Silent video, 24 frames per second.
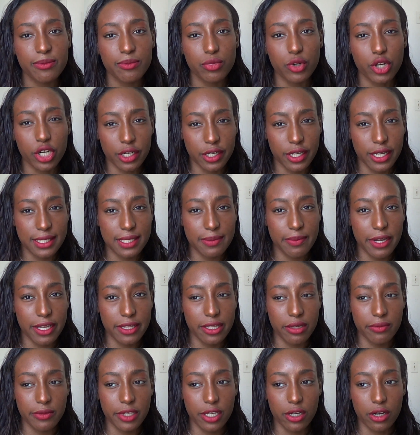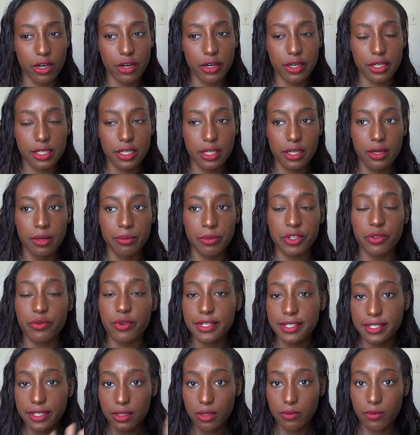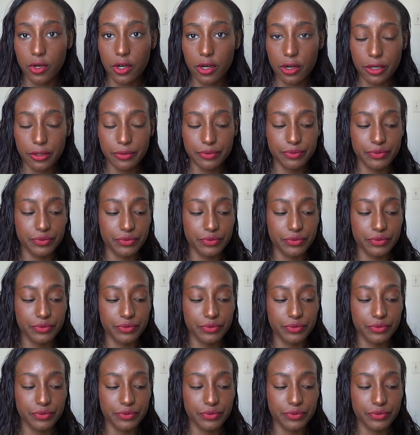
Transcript: products by them that aren't, but the rest of them are.